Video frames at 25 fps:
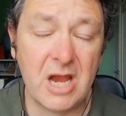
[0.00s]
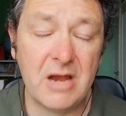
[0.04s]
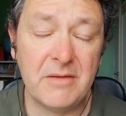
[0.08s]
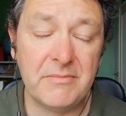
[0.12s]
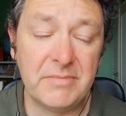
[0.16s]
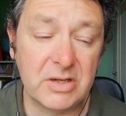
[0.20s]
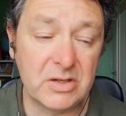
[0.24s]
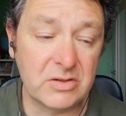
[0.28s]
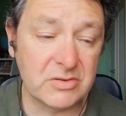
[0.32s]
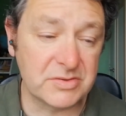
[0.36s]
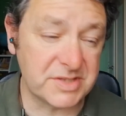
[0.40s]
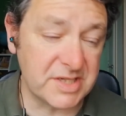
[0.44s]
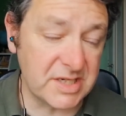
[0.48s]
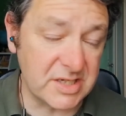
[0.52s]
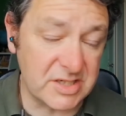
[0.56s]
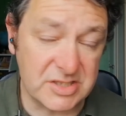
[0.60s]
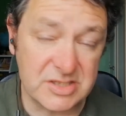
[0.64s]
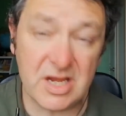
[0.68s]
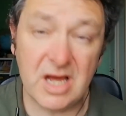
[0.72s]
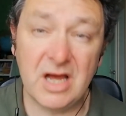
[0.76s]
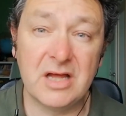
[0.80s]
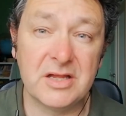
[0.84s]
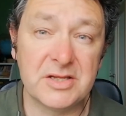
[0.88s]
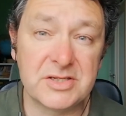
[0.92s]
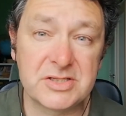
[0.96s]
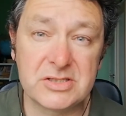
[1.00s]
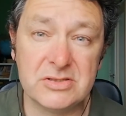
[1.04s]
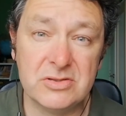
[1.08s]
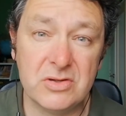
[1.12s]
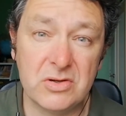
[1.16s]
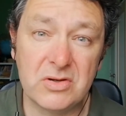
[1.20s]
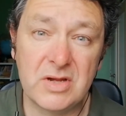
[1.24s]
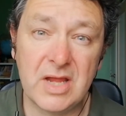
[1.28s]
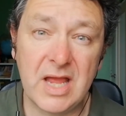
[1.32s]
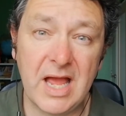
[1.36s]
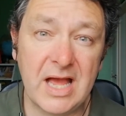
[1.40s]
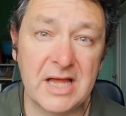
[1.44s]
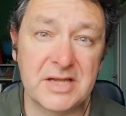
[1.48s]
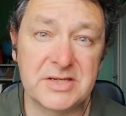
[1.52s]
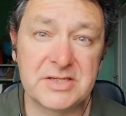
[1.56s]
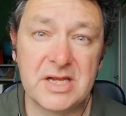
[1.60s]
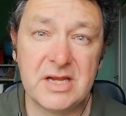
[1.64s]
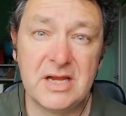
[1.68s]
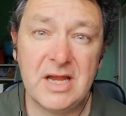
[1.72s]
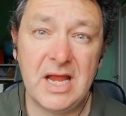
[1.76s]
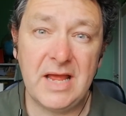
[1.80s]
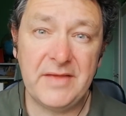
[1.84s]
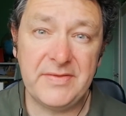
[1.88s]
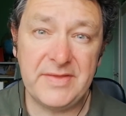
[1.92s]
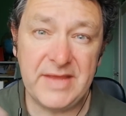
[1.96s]
because it does look at
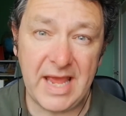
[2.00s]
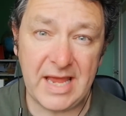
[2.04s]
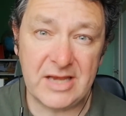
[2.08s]
the